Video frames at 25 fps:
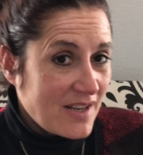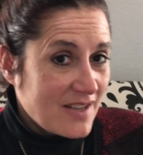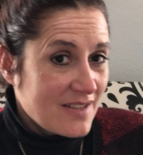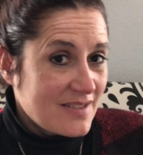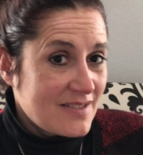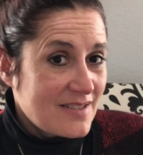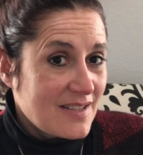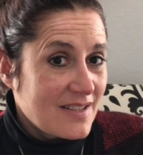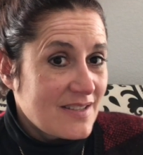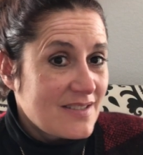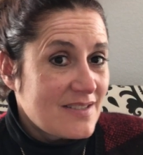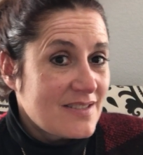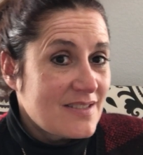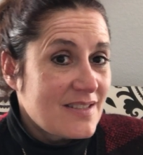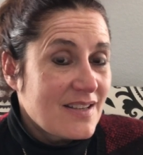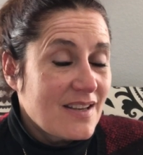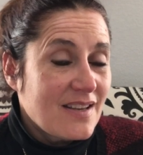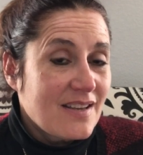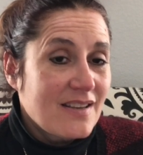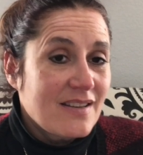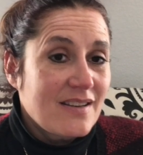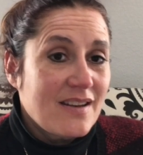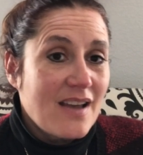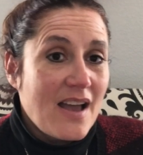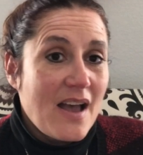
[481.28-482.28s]

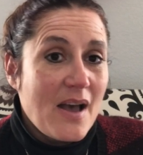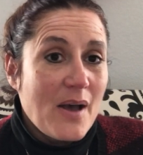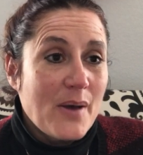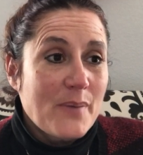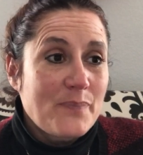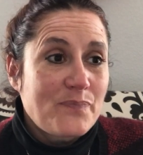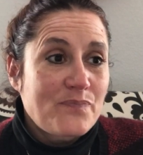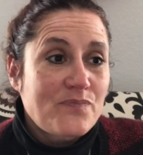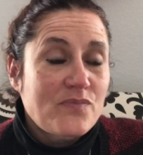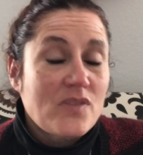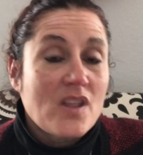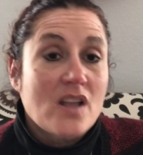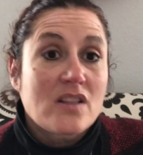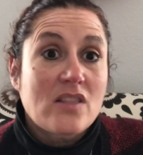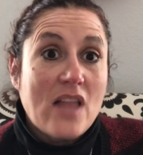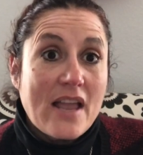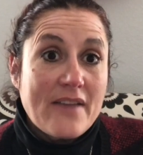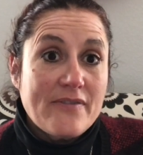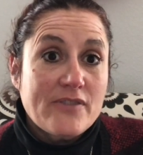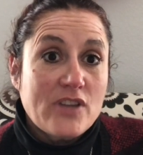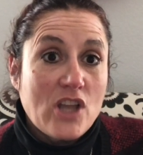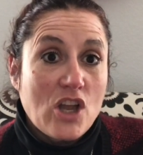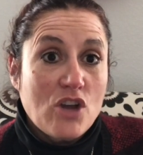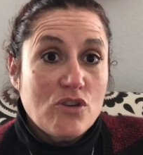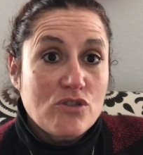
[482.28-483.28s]
assisted life
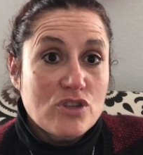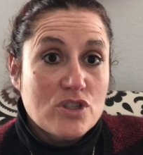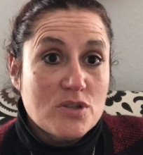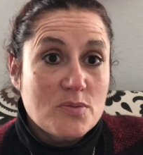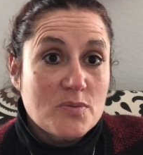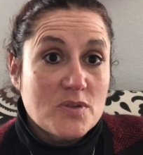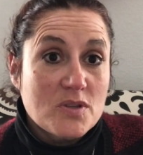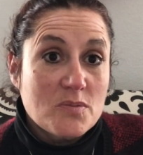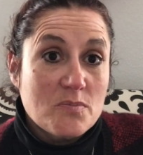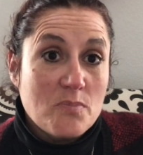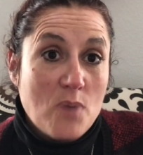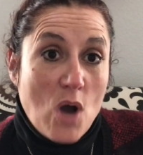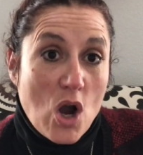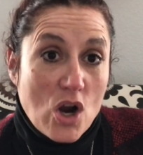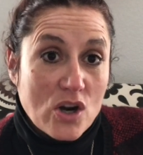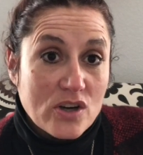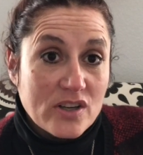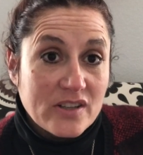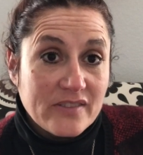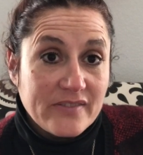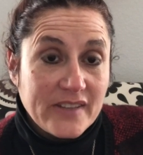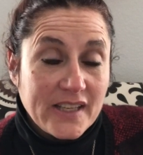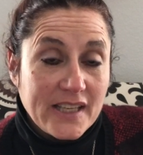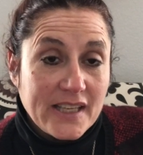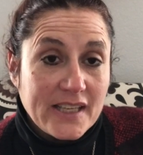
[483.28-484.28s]
coach part
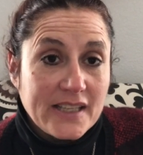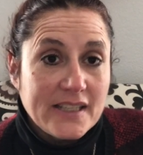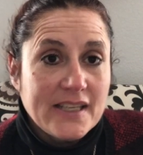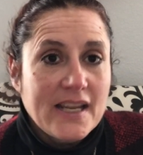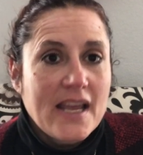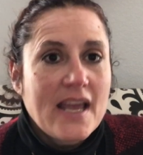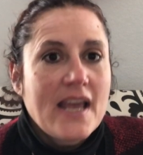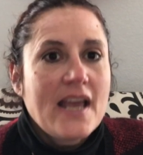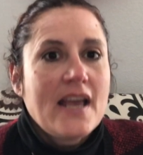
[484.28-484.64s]
of it,